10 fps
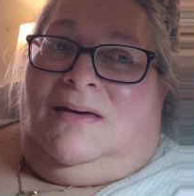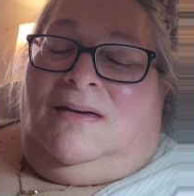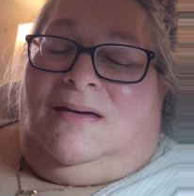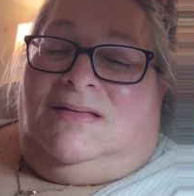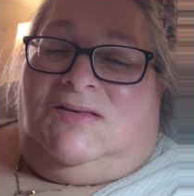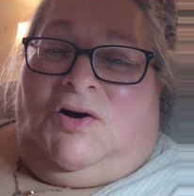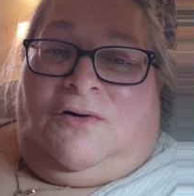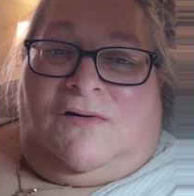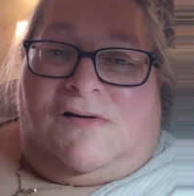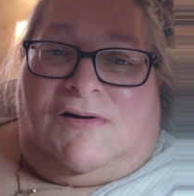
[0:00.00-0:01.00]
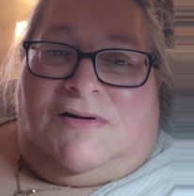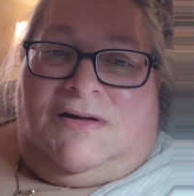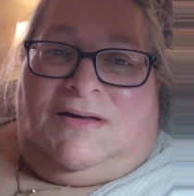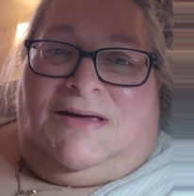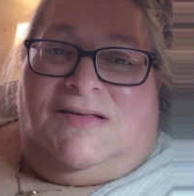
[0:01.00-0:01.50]
it's hard.
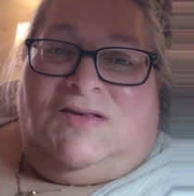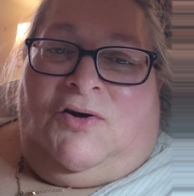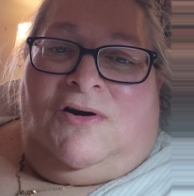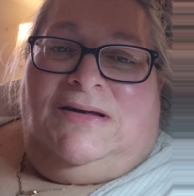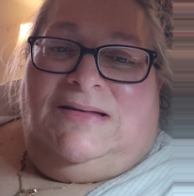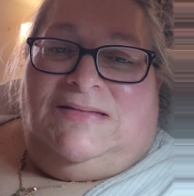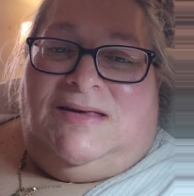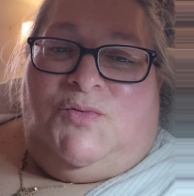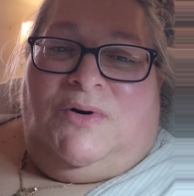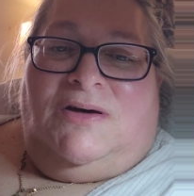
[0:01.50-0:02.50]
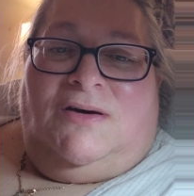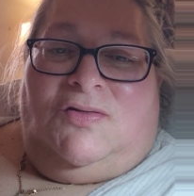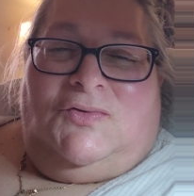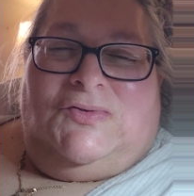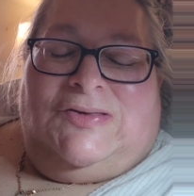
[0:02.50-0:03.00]
It's hard to see what
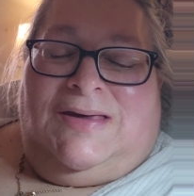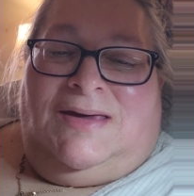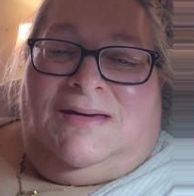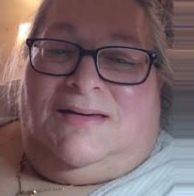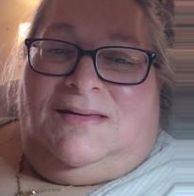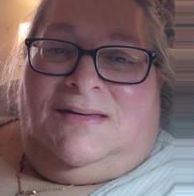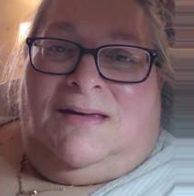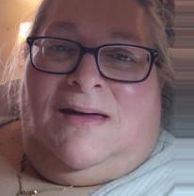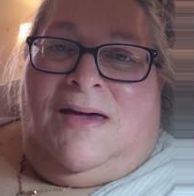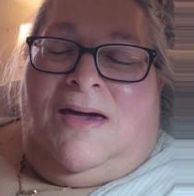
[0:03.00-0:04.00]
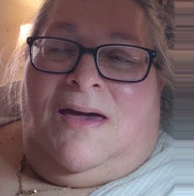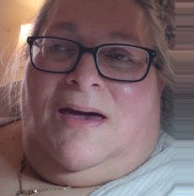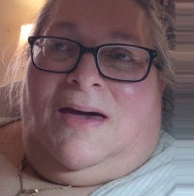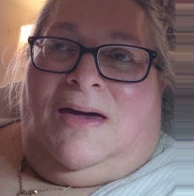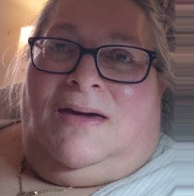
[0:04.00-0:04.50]
others get.
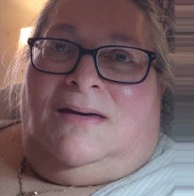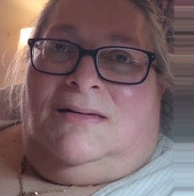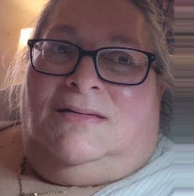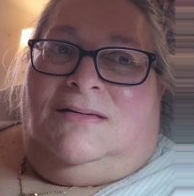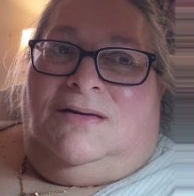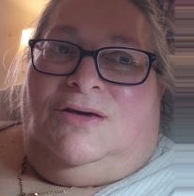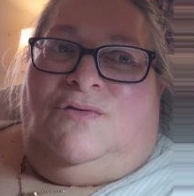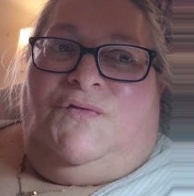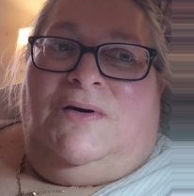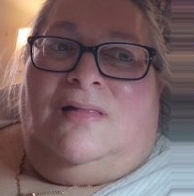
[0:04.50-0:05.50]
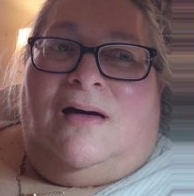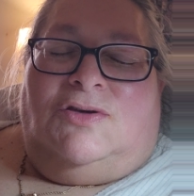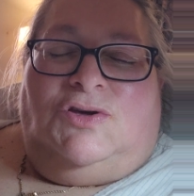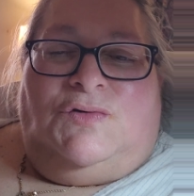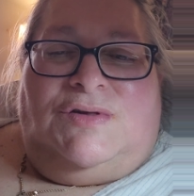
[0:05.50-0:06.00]
And you feel
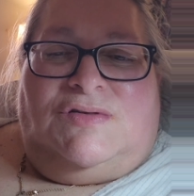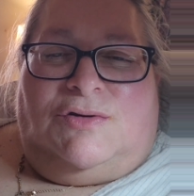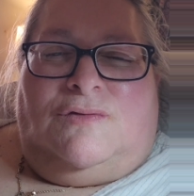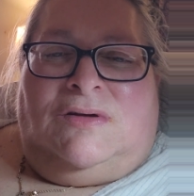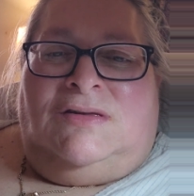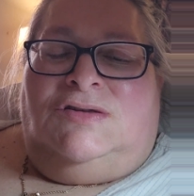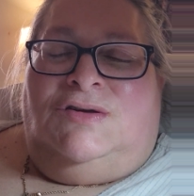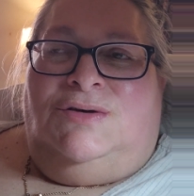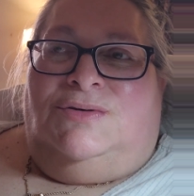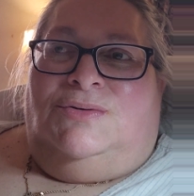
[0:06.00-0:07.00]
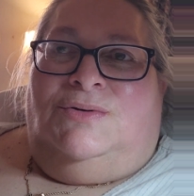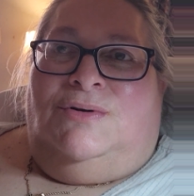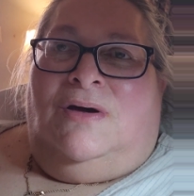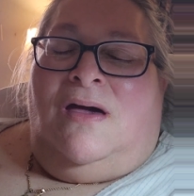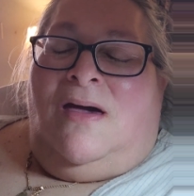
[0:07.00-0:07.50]
like you deserve it too.
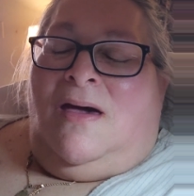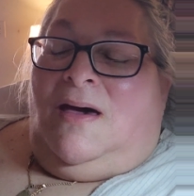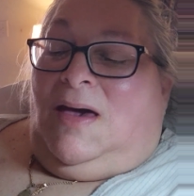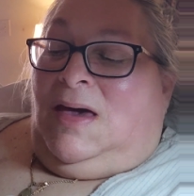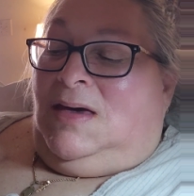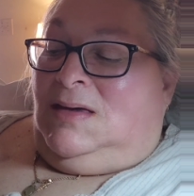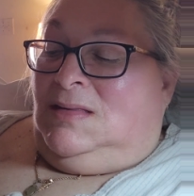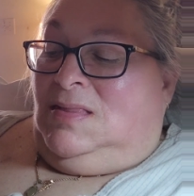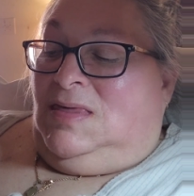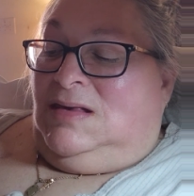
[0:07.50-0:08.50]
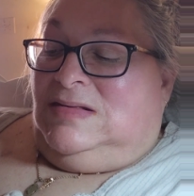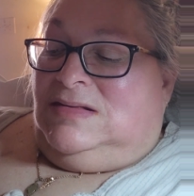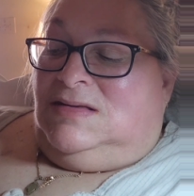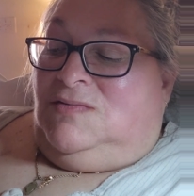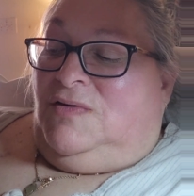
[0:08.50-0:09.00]
And
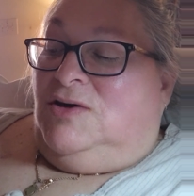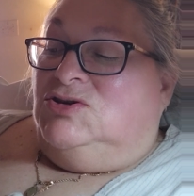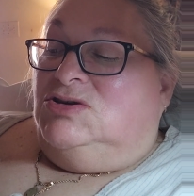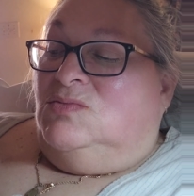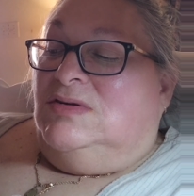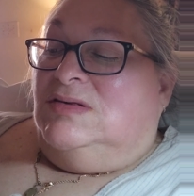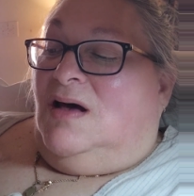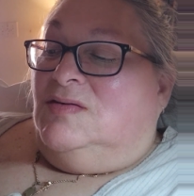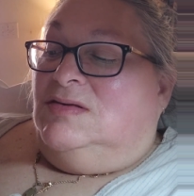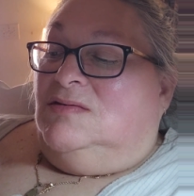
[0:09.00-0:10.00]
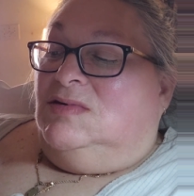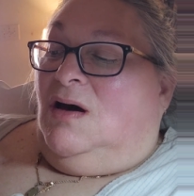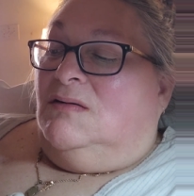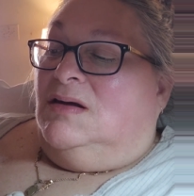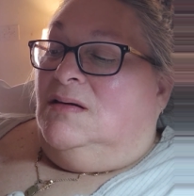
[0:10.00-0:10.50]
this devotion was also
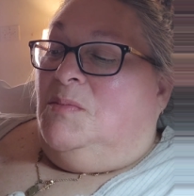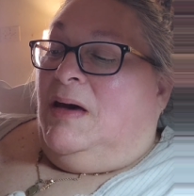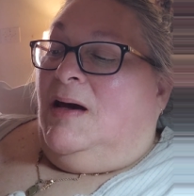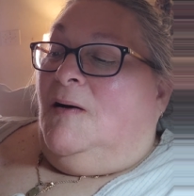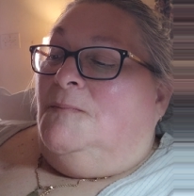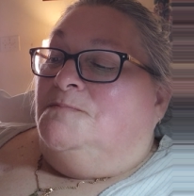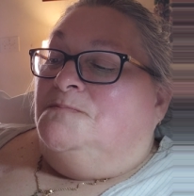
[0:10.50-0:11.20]
talking about,